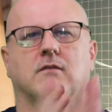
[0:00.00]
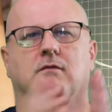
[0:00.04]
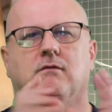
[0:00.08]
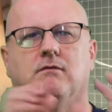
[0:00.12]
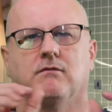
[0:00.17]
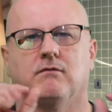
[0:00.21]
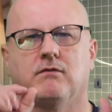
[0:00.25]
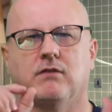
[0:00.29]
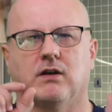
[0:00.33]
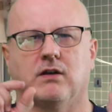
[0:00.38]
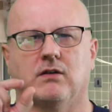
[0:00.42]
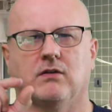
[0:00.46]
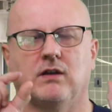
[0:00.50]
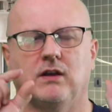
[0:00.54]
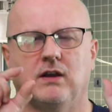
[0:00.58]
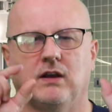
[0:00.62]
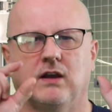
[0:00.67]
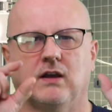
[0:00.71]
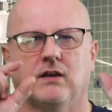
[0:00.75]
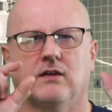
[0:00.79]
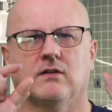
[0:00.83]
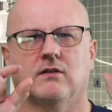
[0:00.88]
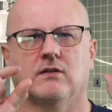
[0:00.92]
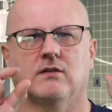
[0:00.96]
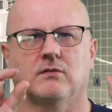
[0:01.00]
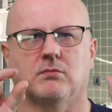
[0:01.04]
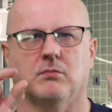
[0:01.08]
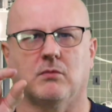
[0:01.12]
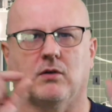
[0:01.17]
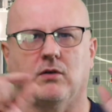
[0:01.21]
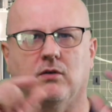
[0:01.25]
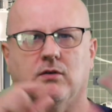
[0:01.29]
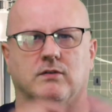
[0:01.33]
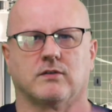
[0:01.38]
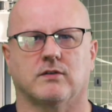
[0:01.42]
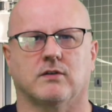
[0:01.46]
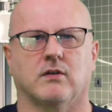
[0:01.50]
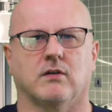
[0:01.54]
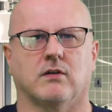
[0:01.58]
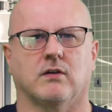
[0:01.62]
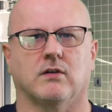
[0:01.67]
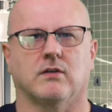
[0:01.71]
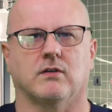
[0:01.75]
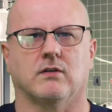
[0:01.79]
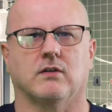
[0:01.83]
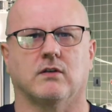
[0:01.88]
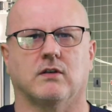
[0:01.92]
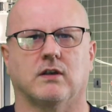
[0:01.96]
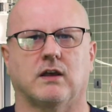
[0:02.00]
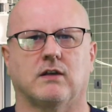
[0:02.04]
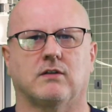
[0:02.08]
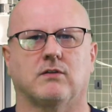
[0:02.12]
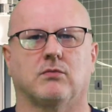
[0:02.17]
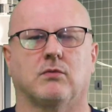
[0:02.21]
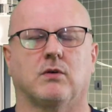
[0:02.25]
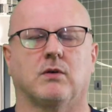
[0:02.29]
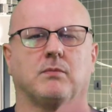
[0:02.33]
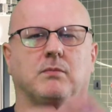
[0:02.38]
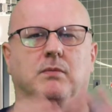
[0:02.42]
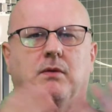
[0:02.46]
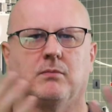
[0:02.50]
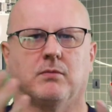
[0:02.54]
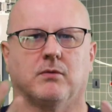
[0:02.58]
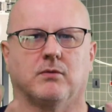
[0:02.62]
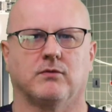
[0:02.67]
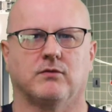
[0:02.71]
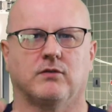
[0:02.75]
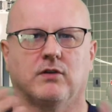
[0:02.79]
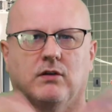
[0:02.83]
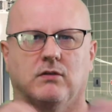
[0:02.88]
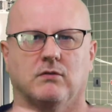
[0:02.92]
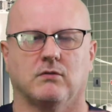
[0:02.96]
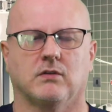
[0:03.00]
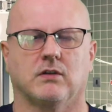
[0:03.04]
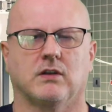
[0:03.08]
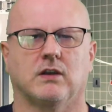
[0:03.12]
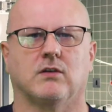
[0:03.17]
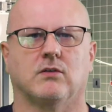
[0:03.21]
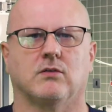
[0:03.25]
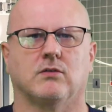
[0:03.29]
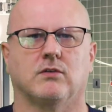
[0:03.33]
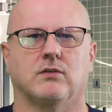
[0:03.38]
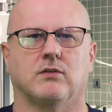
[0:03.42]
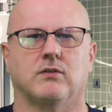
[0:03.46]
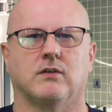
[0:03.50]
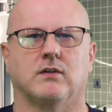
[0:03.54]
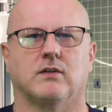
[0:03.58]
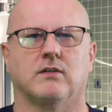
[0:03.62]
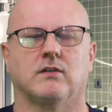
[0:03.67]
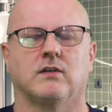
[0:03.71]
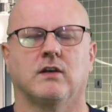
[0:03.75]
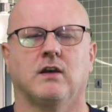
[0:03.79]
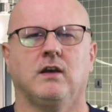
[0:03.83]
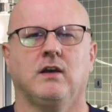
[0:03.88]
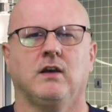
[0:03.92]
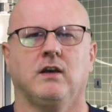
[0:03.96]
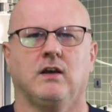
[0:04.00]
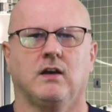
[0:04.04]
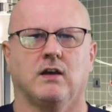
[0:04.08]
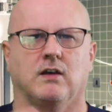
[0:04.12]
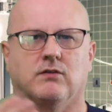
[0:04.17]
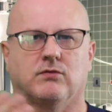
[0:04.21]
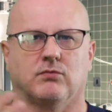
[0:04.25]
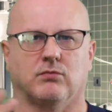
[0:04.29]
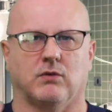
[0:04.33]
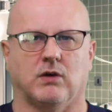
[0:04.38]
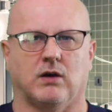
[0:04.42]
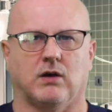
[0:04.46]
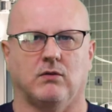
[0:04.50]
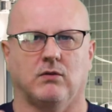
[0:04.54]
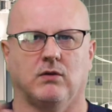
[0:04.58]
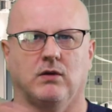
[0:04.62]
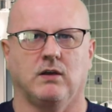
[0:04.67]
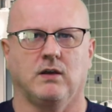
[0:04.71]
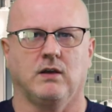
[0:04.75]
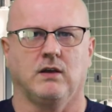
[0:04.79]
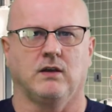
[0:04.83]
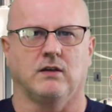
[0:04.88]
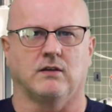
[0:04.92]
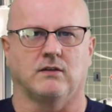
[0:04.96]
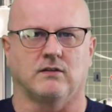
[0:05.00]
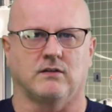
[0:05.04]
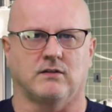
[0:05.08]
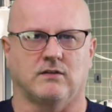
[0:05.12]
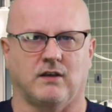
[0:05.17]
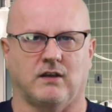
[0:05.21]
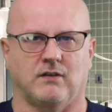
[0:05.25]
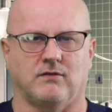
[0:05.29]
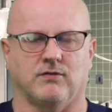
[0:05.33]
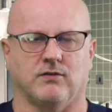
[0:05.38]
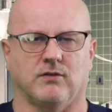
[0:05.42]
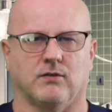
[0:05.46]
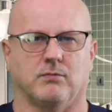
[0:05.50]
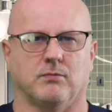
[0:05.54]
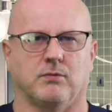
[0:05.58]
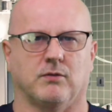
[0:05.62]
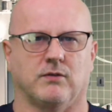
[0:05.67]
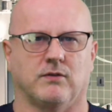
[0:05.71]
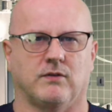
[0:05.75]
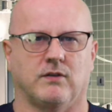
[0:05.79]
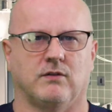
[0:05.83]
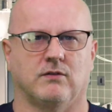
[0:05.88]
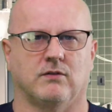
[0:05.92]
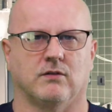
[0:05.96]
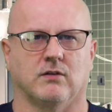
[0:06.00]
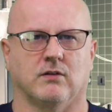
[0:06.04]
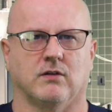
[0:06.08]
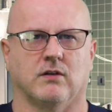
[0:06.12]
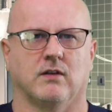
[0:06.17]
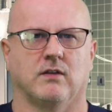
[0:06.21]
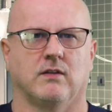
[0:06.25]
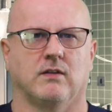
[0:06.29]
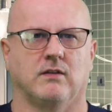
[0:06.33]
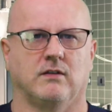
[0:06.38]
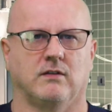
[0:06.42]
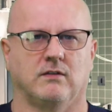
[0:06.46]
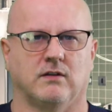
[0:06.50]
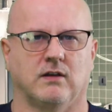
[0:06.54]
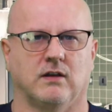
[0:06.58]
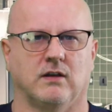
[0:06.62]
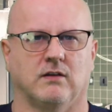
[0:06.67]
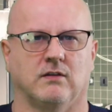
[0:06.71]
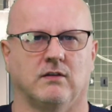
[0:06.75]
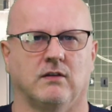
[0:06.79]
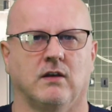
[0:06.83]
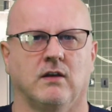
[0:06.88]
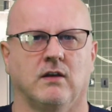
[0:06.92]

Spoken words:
Very small scars, and that's why people generally go to this as well. It's safer procedure these days.